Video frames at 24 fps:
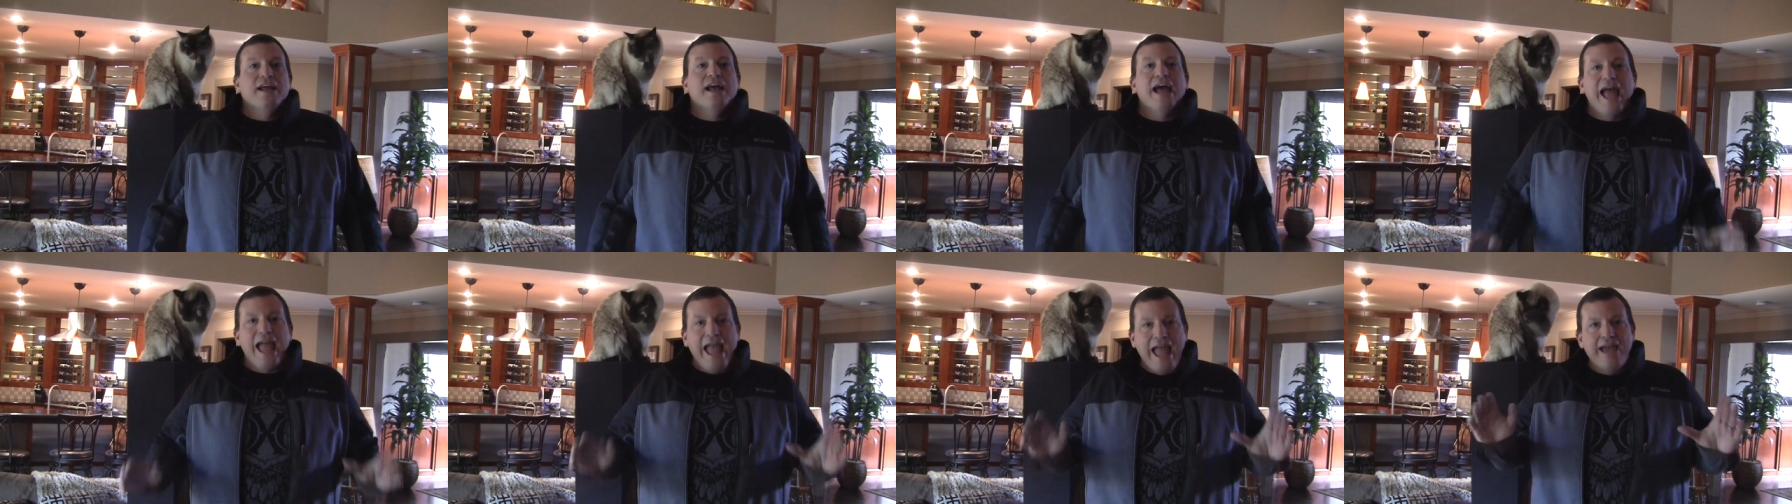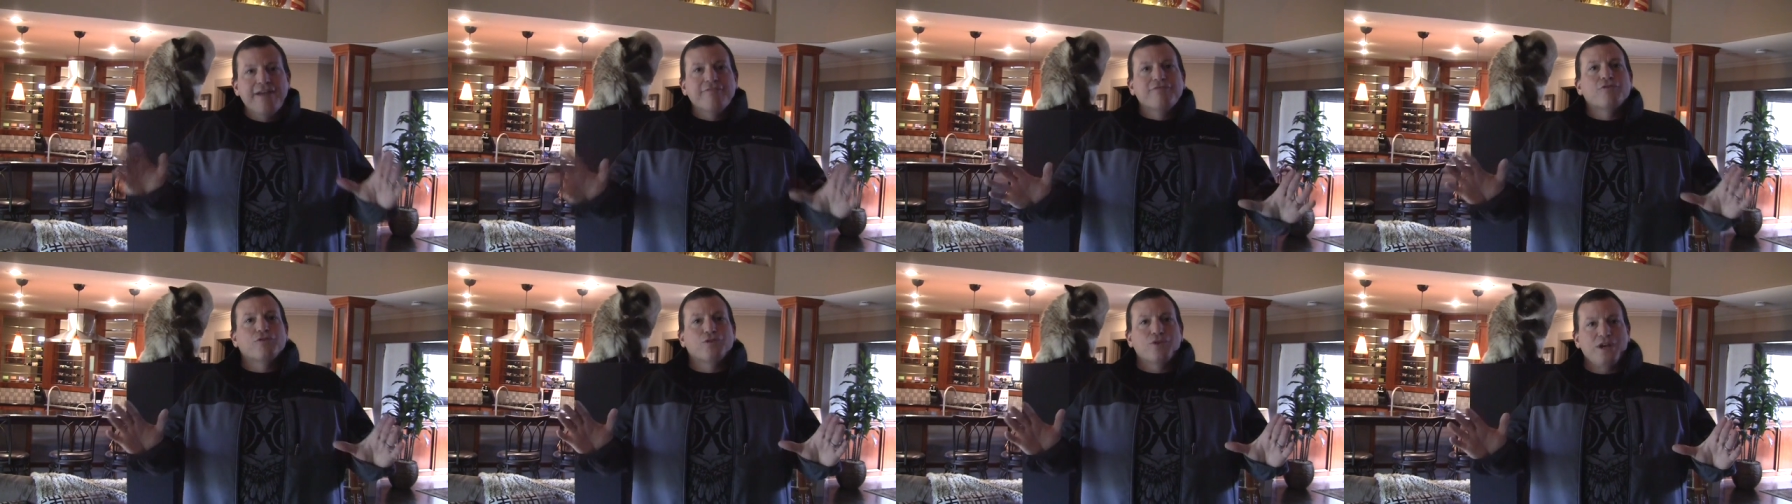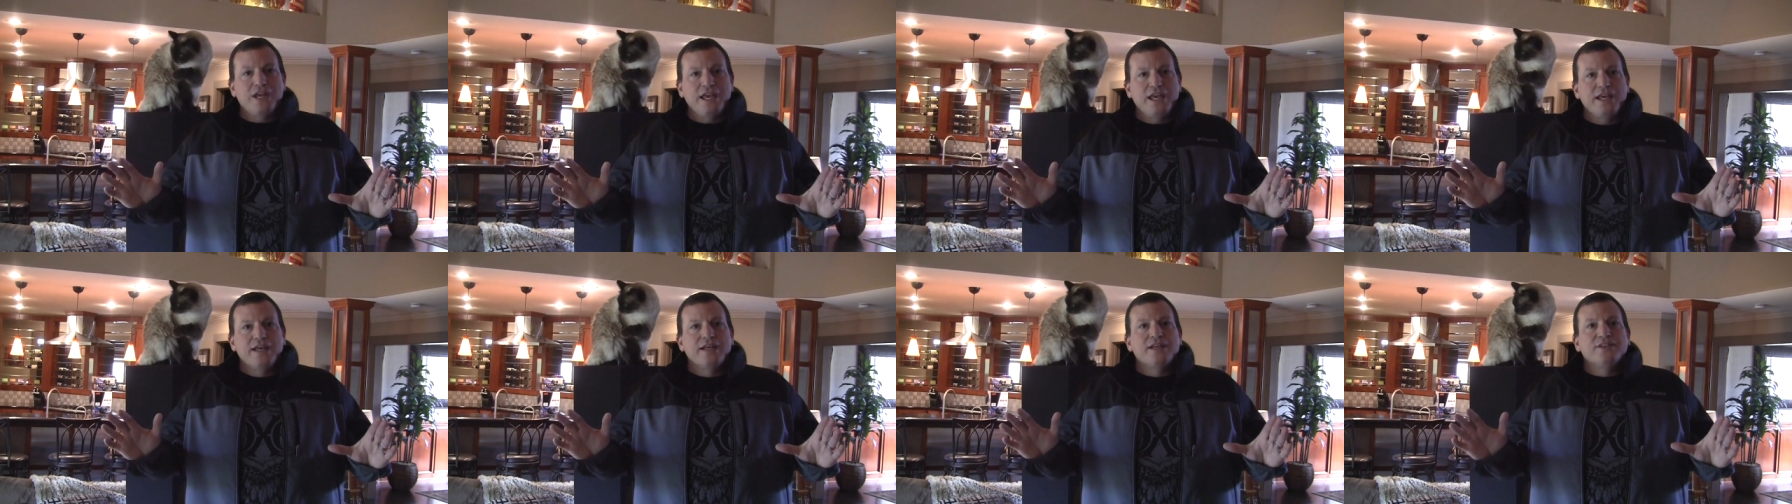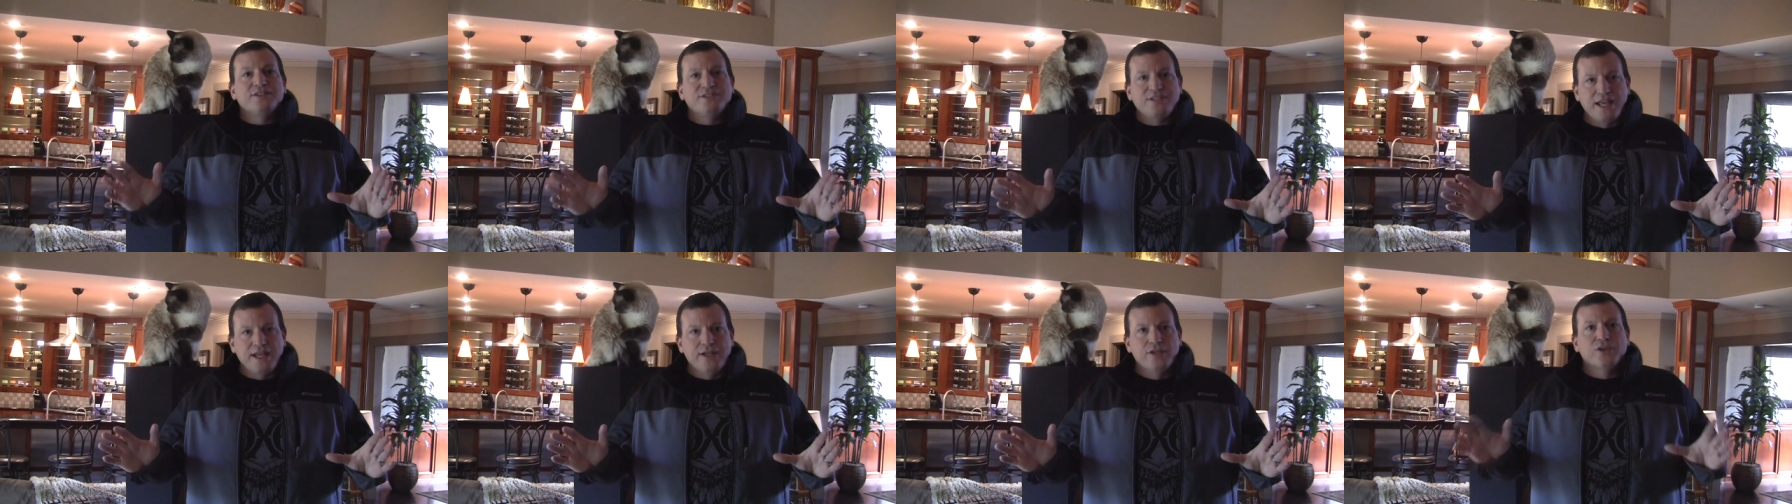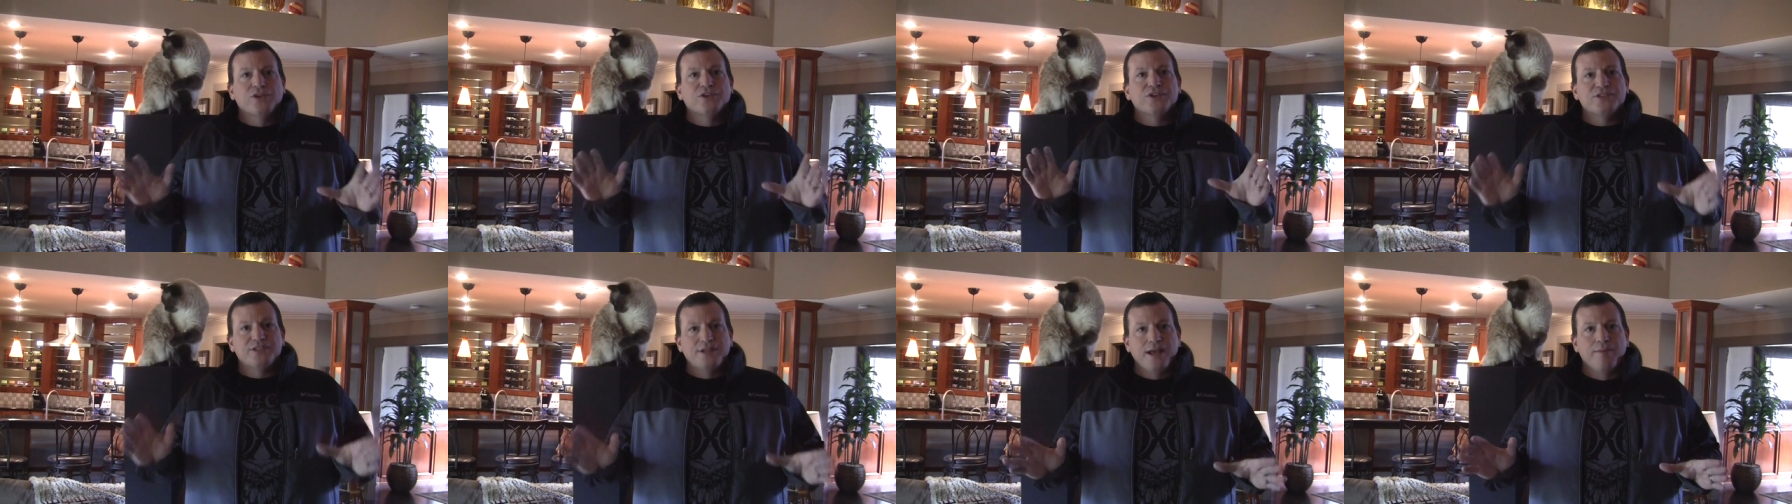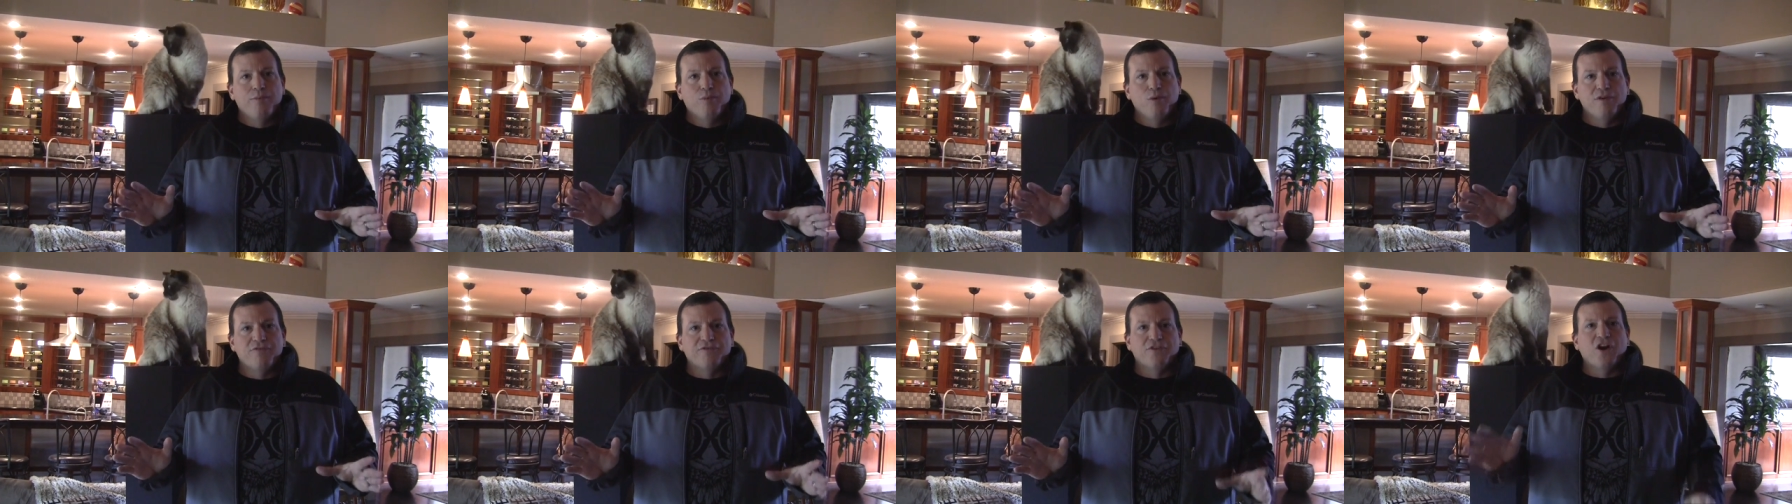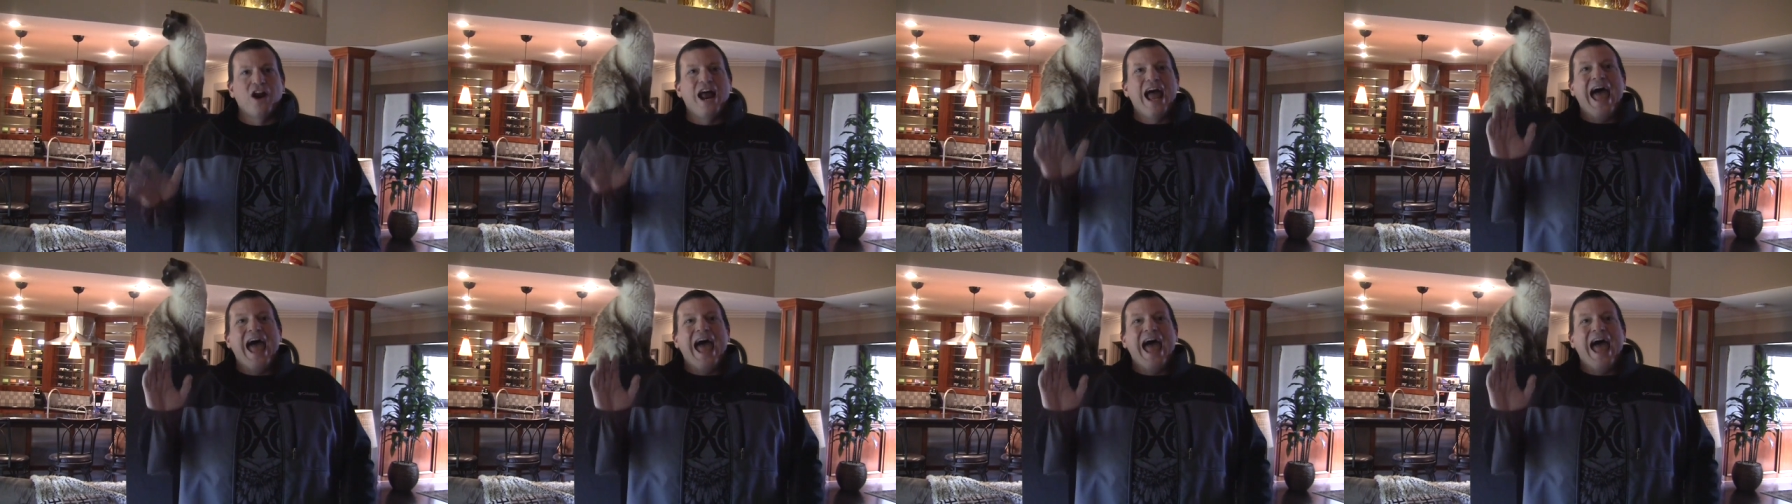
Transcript: Every single subwoofer